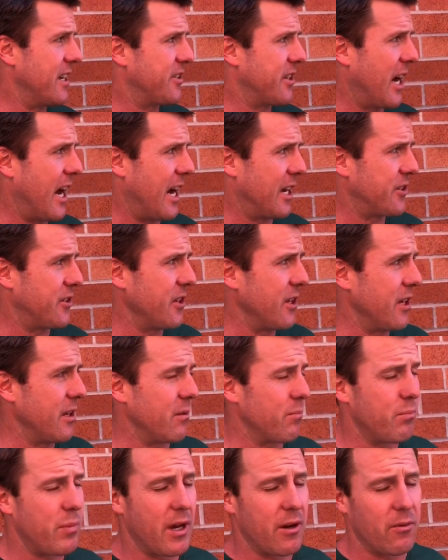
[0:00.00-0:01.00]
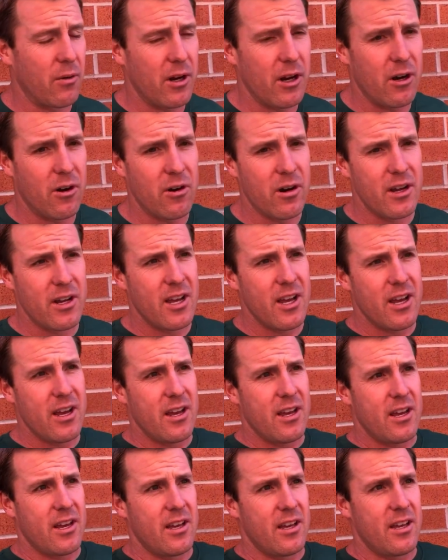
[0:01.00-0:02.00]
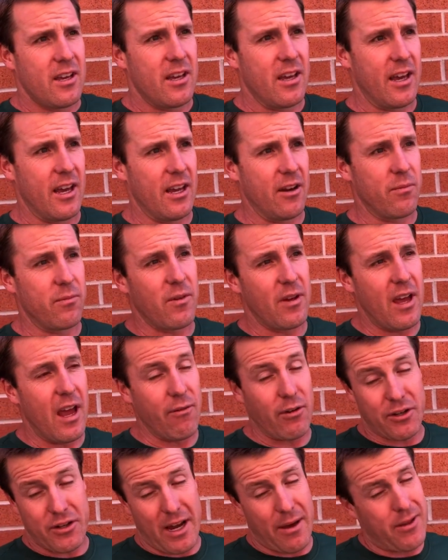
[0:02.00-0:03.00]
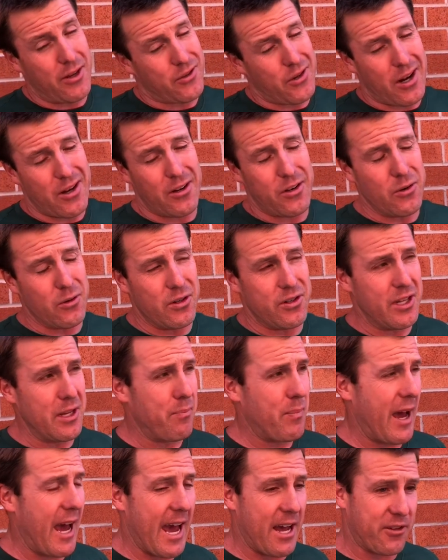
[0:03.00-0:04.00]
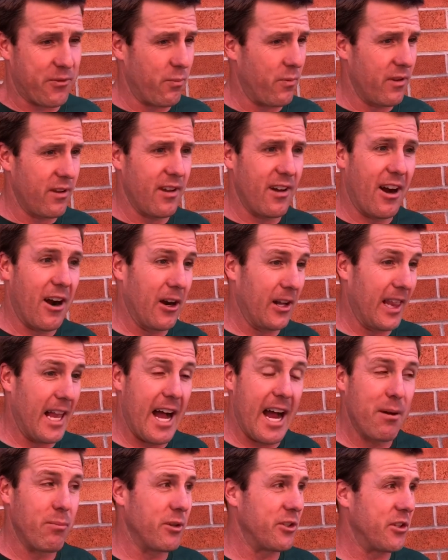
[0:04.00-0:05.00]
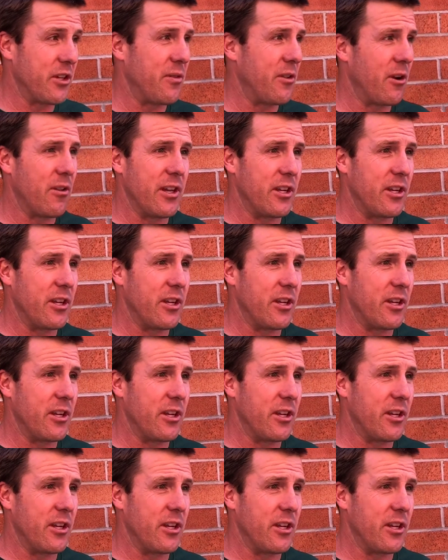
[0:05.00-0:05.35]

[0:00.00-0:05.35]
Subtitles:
Tossi, and Benro. And every time they tried to do a deep pass, our line was in there.